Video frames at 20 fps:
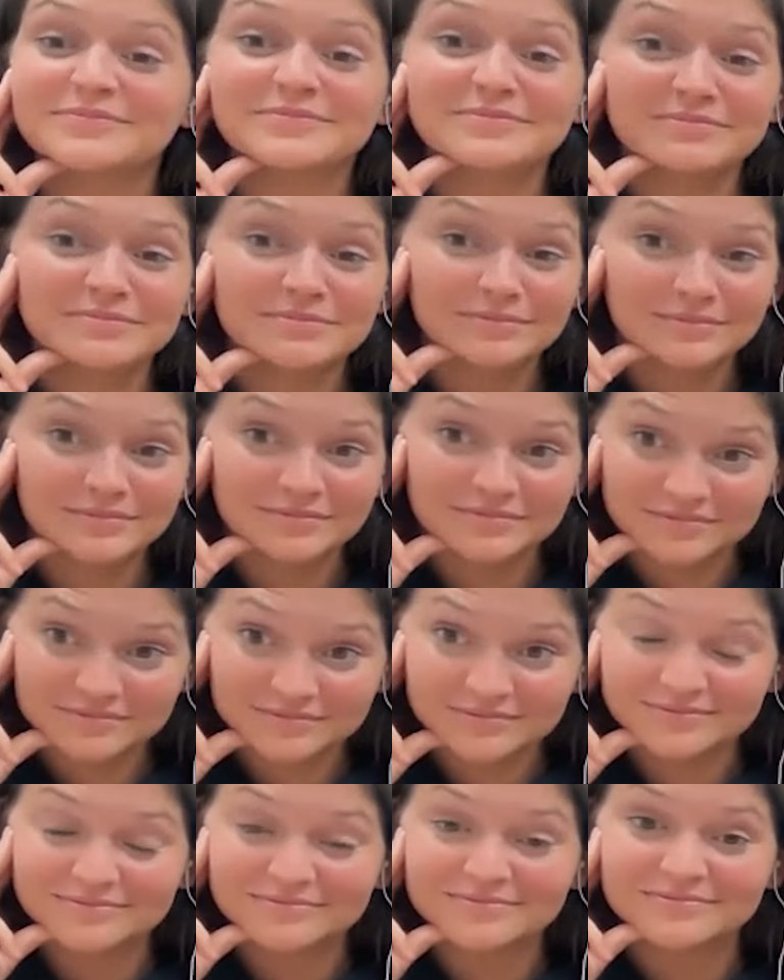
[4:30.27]

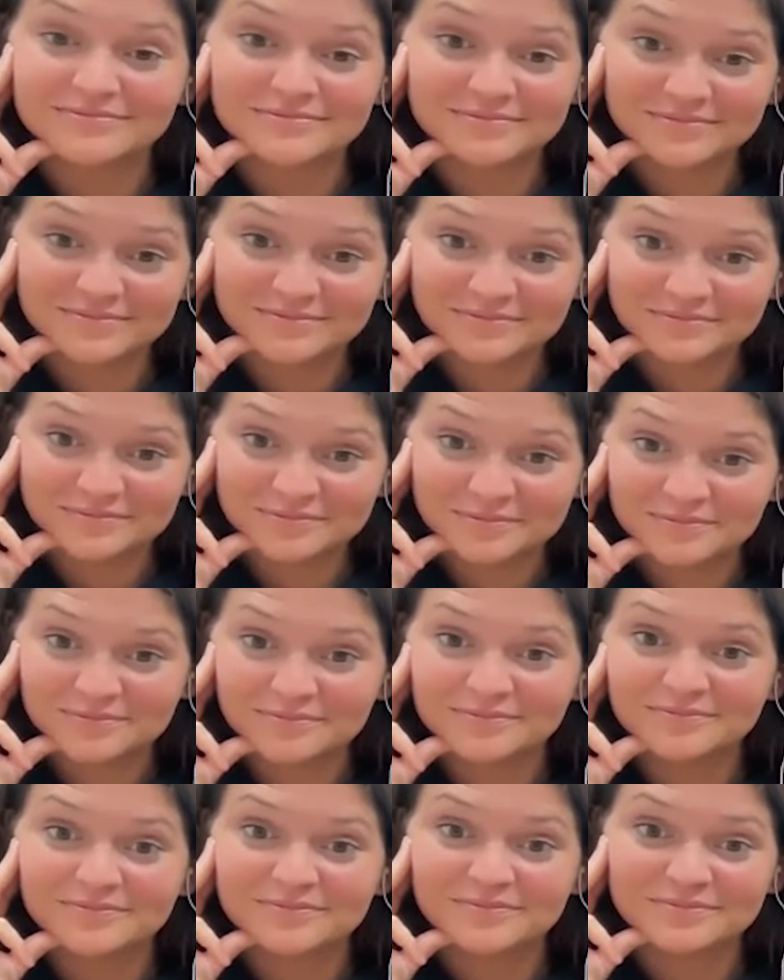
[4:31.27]

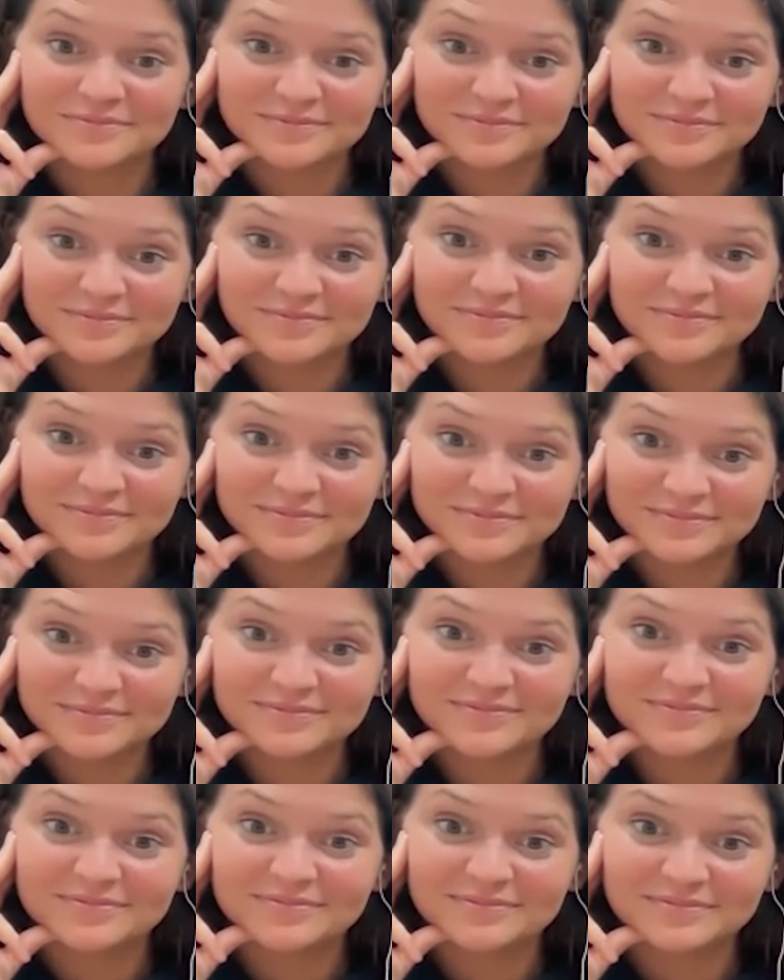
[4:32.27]

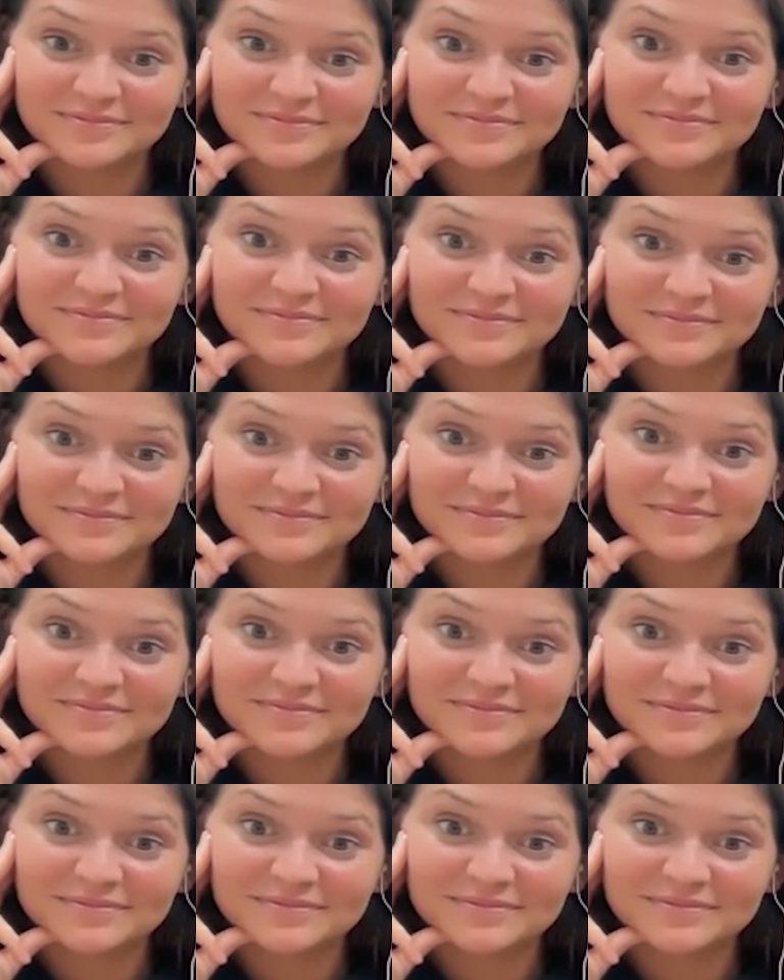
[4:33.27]
No words are spoken by the person on screen.